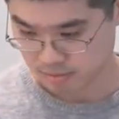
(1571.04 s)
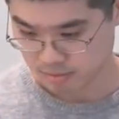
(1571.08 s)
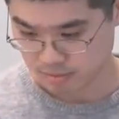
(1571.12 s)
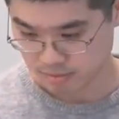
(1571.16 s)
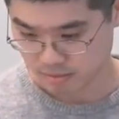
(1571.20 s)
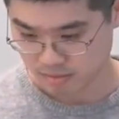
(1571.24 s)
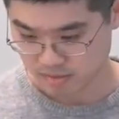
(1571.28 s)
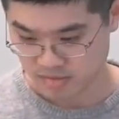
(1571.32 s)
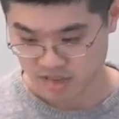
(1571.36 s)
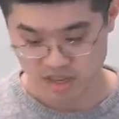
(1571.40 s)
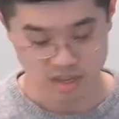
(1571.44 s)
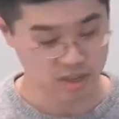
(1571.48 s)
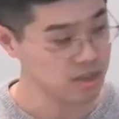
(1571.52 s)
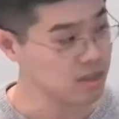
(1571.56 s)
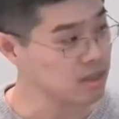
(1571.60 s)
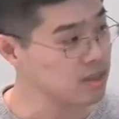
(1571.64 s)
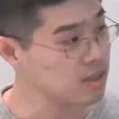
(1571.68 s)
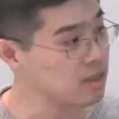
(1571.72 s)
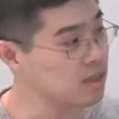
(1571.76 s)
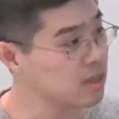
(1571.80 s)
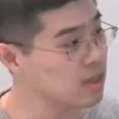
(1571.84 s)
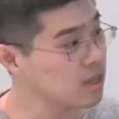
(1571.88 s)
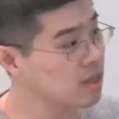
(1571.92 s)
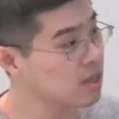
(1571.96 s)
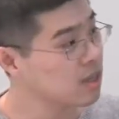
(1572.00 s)
Okay.
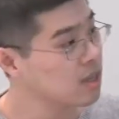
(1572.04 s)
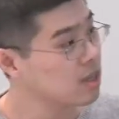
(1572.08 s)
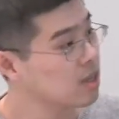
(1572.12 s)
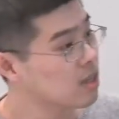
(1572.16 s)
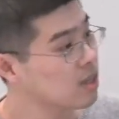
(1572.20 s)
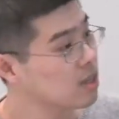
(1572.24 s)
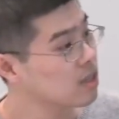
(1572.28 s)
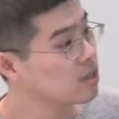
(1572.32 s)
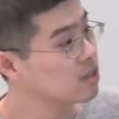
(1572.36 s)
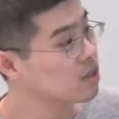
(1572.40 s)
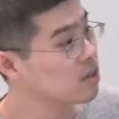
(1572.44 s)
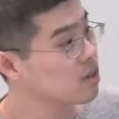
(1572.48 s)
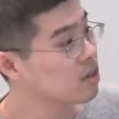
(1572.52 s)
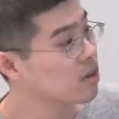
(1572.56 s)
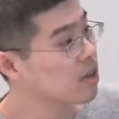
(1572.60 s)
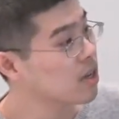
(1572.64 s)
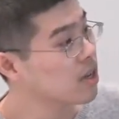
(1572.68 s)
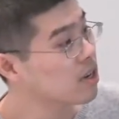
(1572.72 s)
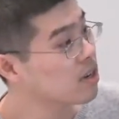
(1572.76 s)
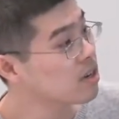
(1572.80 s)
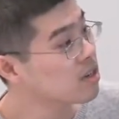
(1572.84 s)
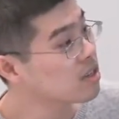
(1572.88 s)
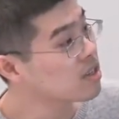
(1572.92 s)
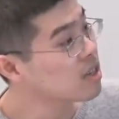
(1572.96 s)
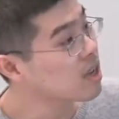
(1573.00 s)
So
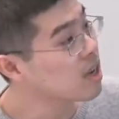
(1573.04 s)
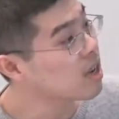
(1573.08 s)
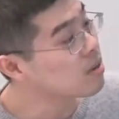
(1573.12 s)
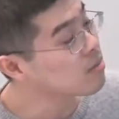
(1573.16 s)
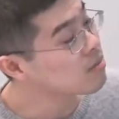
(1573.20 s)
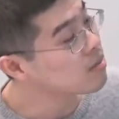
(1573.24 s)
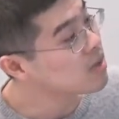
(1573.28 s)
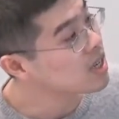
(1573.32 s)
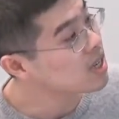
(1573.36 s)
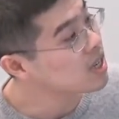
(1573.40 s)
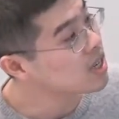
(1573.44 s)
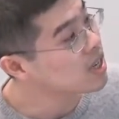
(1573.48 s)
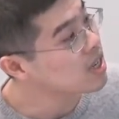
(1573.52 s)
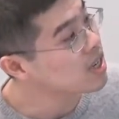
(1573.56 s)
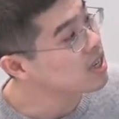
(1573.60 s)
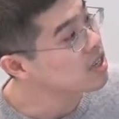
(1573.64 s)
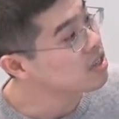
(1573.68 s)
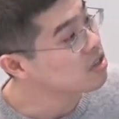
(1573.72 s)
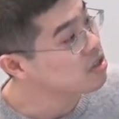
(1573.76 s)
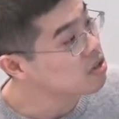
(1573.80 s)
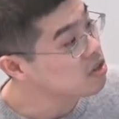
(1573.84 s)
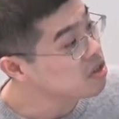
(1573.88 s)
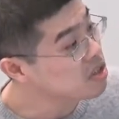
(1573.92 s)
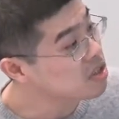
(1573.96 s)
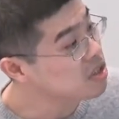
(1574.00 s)
here's some uh,
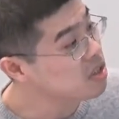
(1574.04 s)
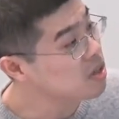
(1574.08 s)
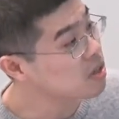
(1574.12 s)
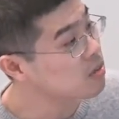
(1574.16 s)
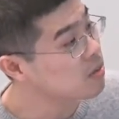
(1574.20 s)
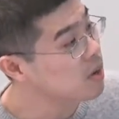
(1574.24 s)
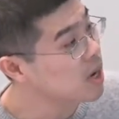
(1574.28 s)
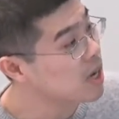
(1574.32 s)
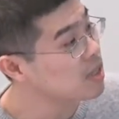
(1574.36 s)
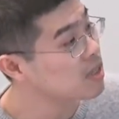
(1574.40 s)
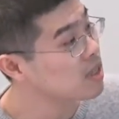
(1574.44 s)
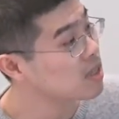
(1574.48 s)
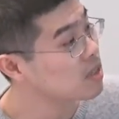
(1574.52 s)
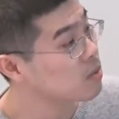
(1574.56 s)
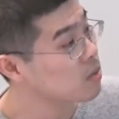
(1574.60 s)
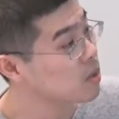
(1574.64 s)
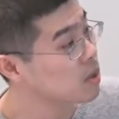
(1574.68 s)
intuition why this will